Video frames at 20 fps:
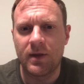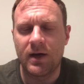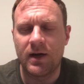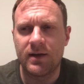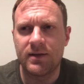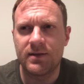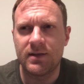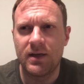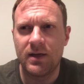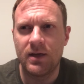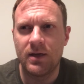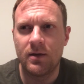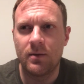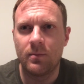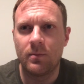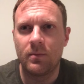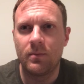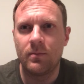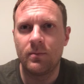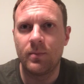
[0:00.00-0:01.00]
that I see
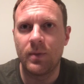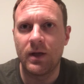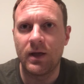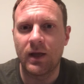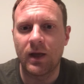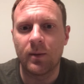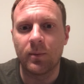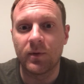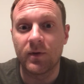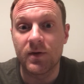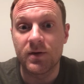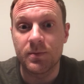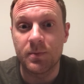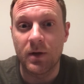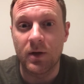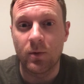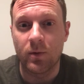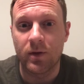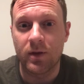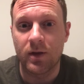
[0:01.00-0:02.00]
him, being able to
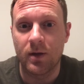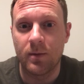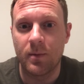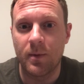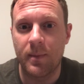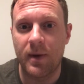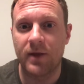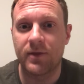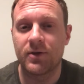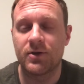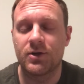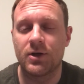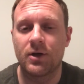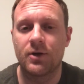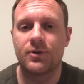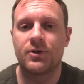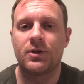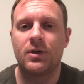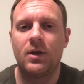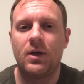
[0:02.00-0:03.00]
speak with him about the
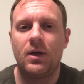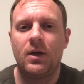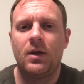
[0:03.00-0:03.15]
church